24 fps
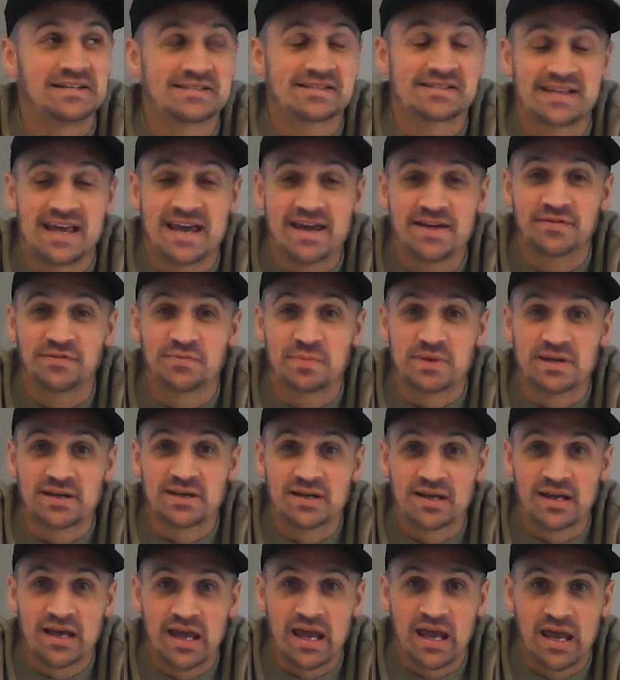it saved
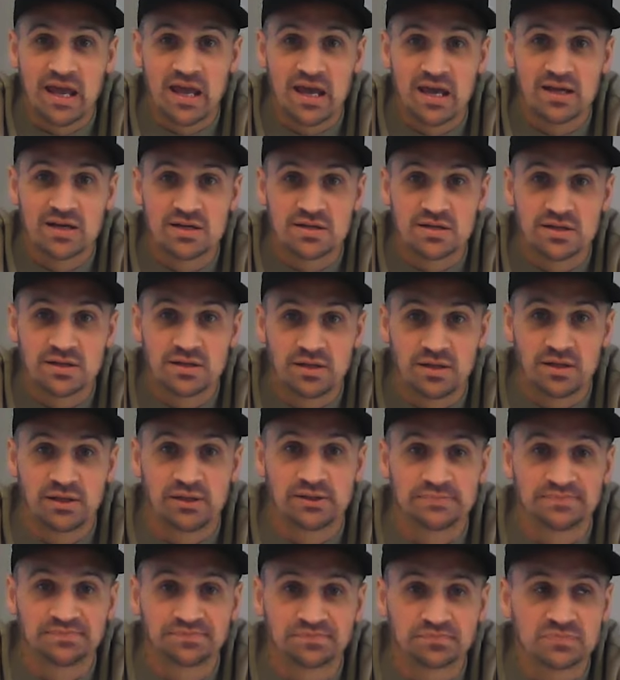me. And
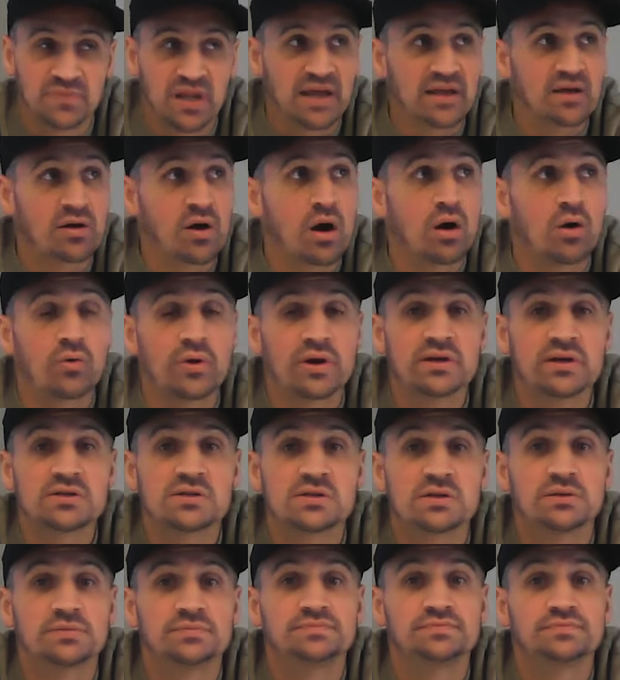like
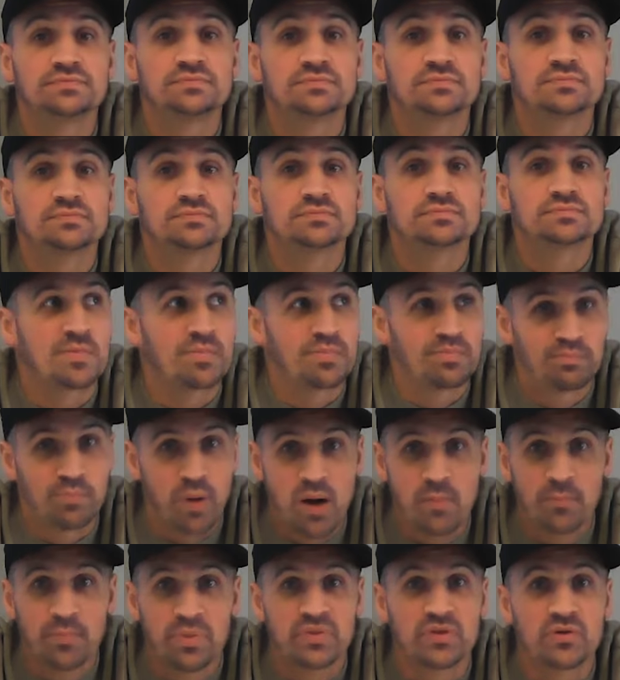always, it's a
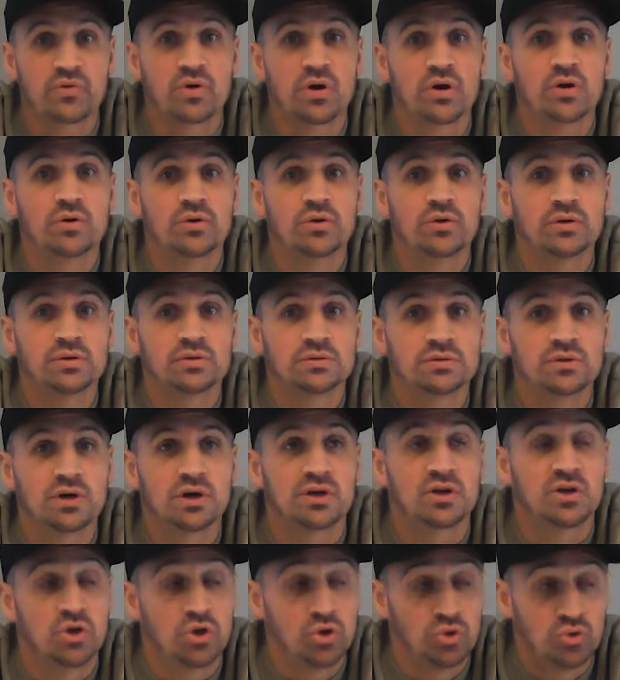bump in the road,
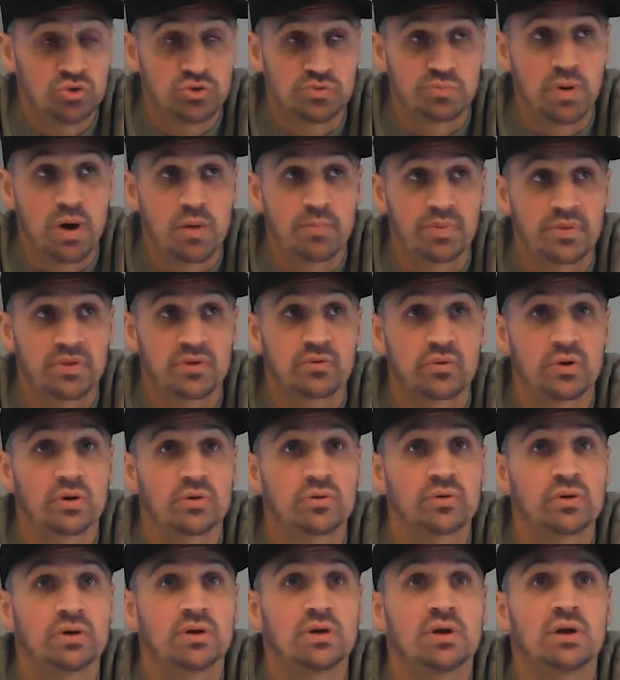a huge bump in the
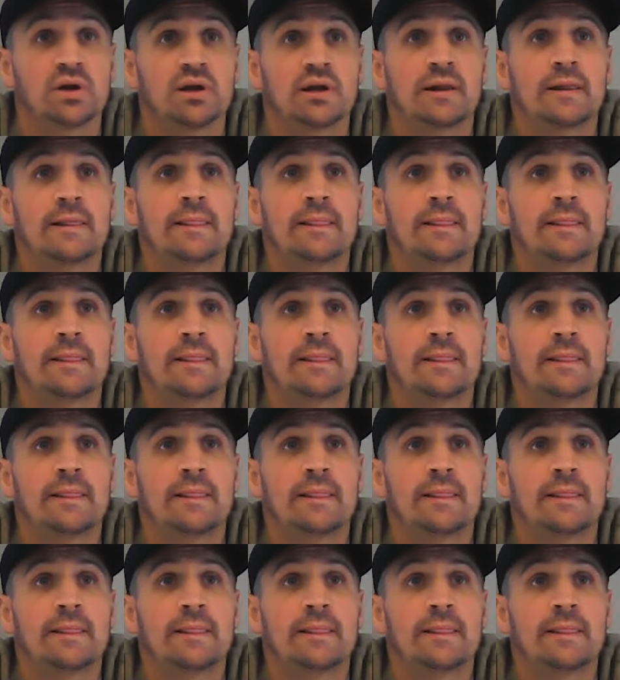road,